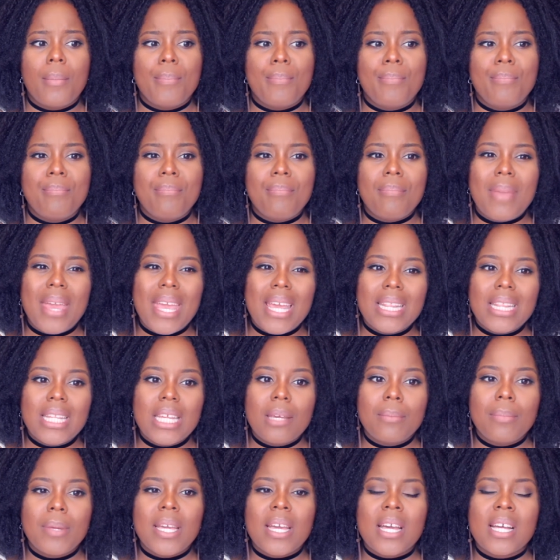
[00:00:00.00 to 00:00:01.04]

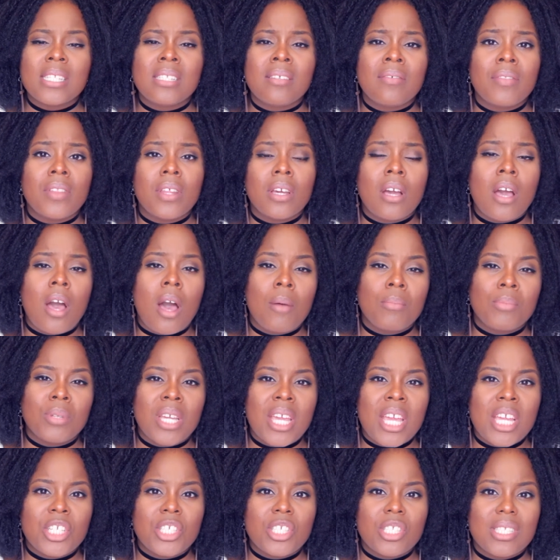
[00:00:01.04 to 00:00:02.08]
mainly because of the
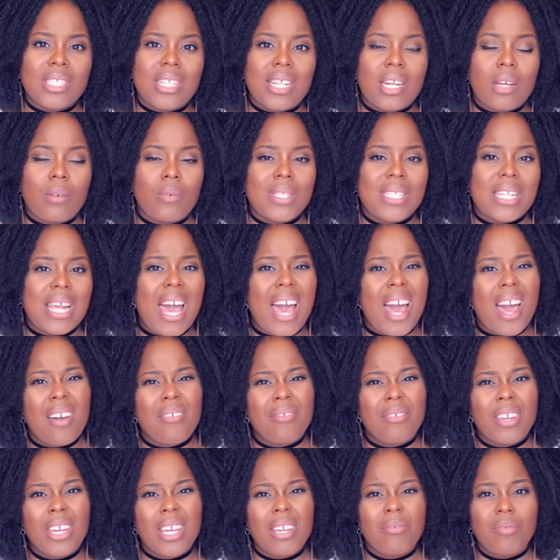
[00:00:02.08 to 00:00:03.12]
complications that I was
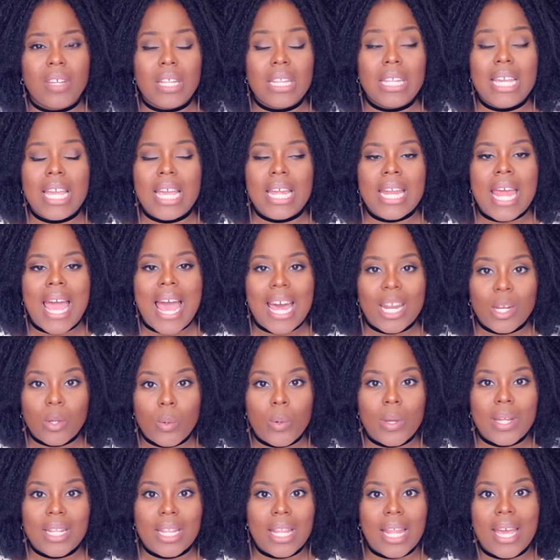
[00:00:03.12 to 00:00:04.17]
having, feeling
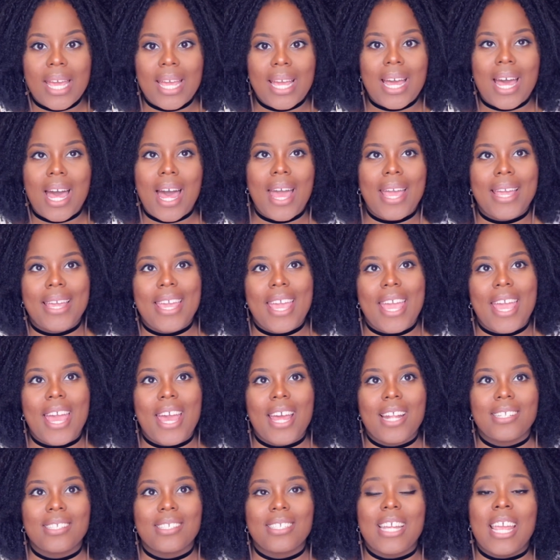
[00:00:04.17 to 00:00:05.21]
inadequate, like I
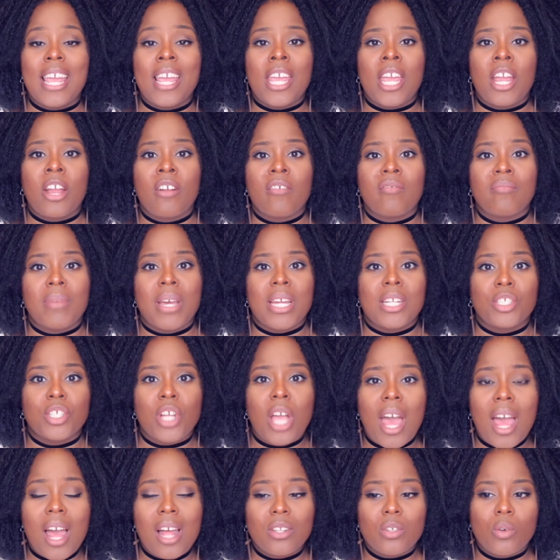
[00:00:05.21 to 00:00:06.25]
can't take care of my
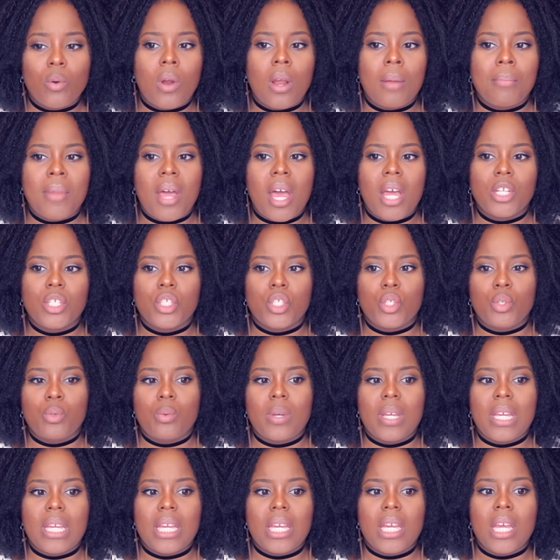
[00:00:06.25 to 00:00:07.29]
child, or
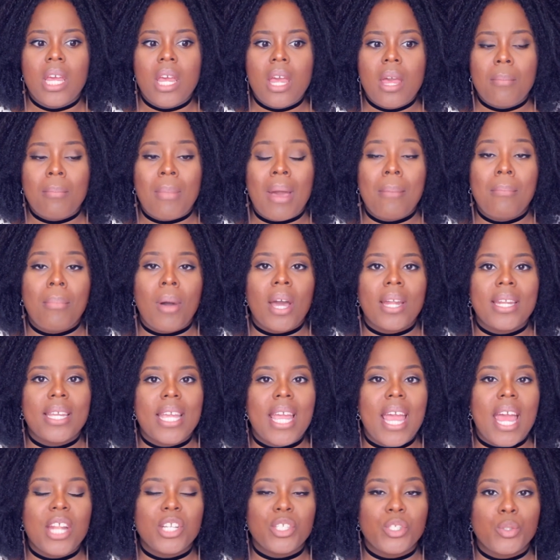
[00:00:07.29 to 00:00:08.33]
my body
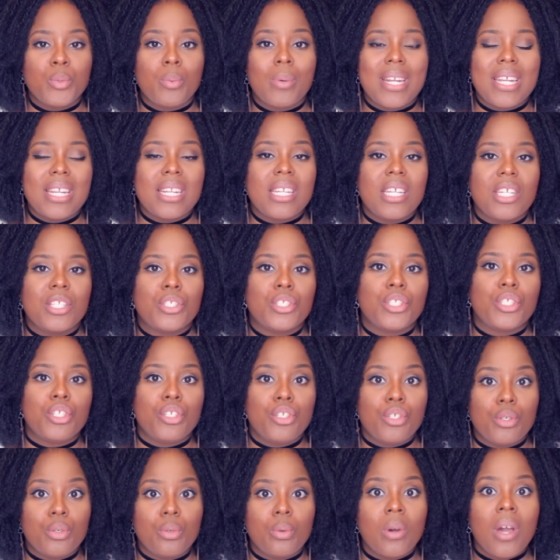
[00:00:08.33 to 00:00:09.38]
can't do what it needs to
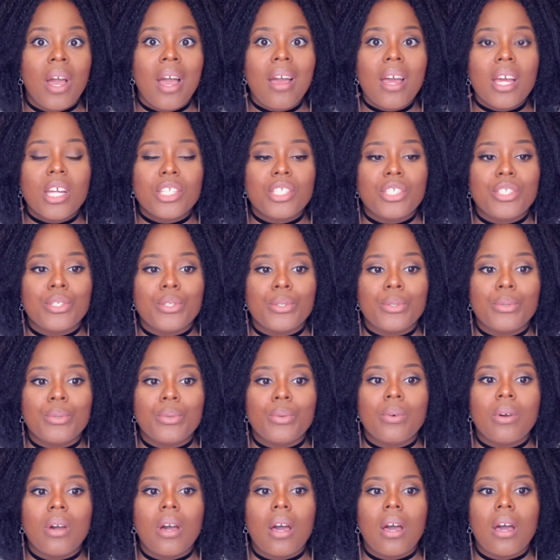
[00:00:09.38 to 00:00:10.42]
do
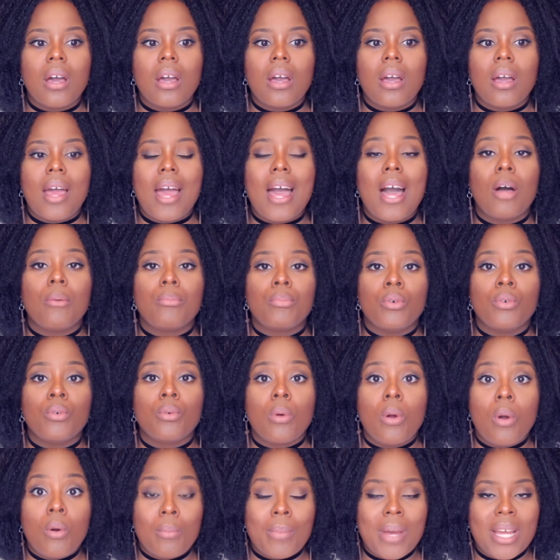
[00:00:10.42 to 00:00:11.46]
to help
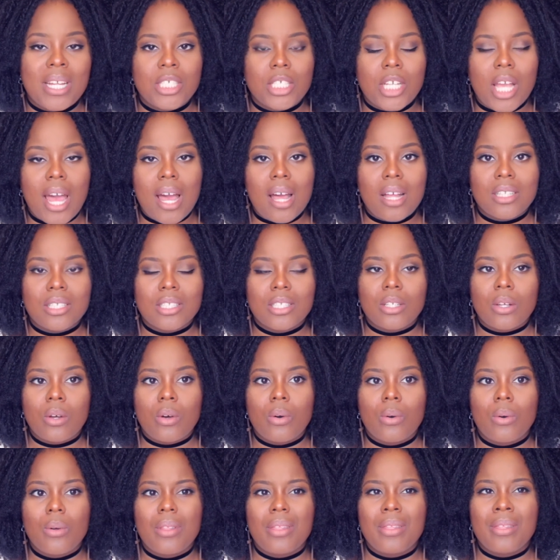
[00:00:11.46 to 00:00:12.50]
grow my child.
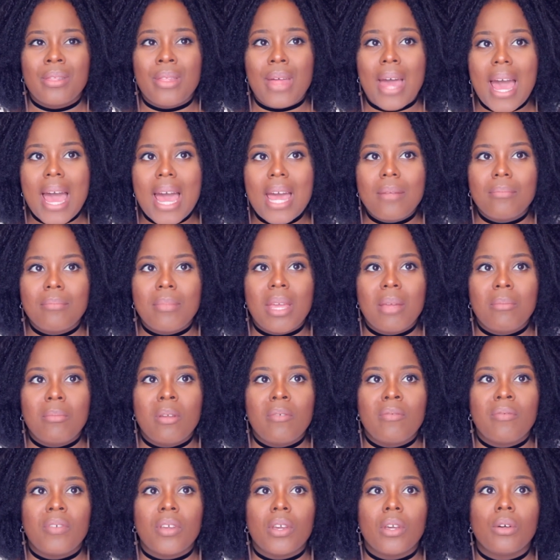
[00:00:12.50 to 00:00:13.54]
So that made
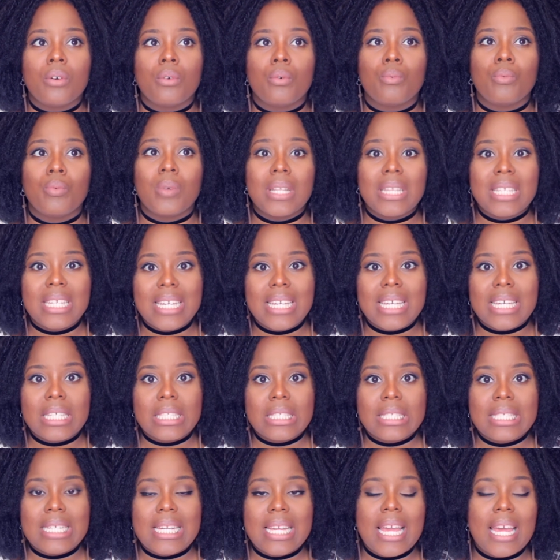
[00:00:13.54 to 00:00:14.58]
me feel really
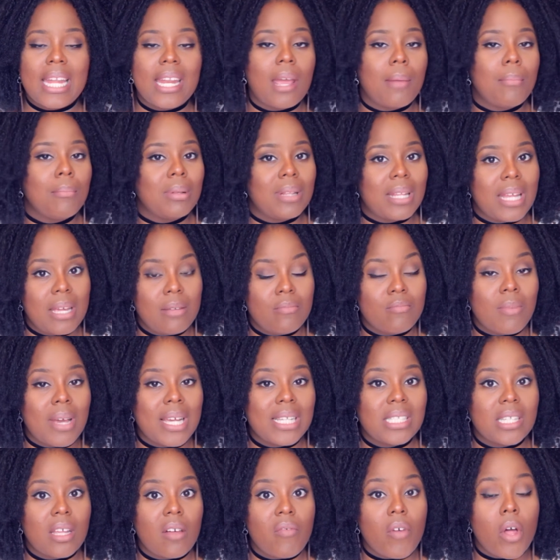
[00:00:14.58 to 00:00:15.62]
guilty, and I blamed
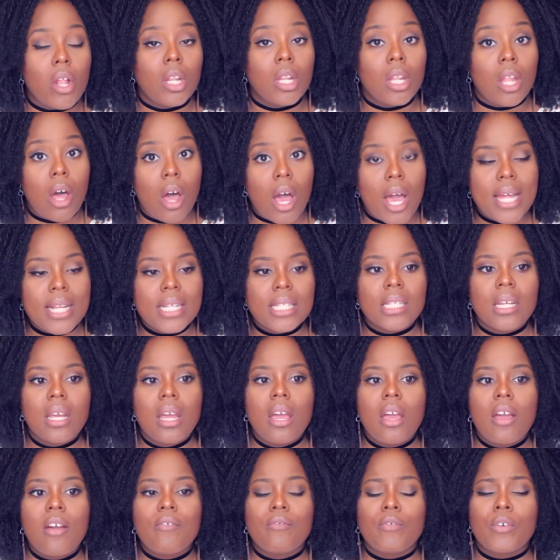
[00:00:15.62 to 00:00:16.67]
myself a lot
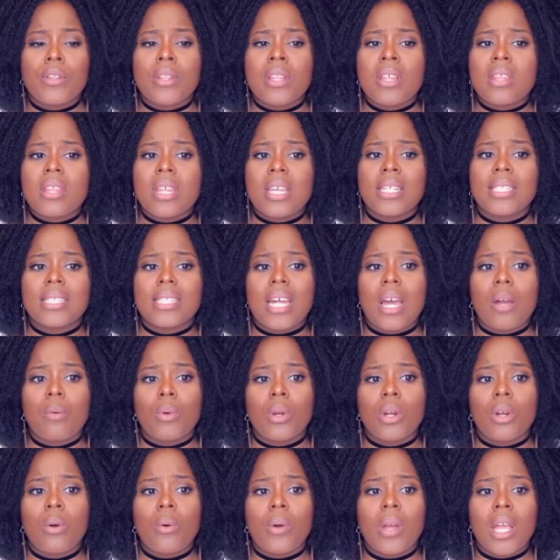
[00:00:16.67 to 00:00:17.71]
for the things that
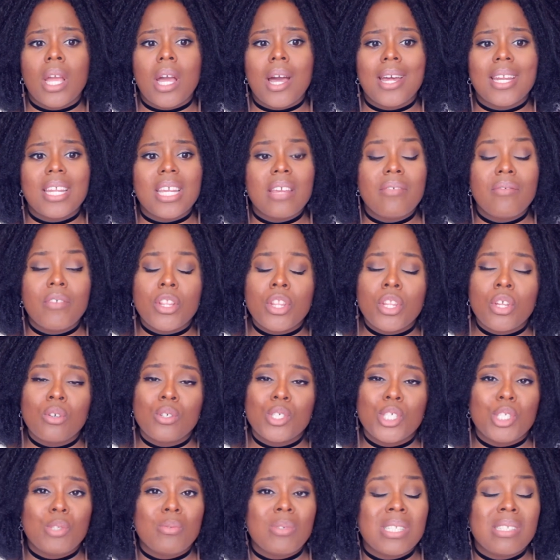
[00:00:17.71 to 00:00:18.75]
were going on. Even though
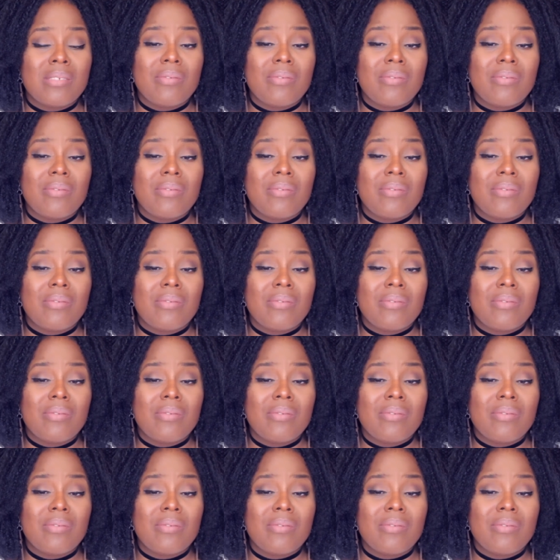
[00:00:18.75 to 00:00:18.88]
she was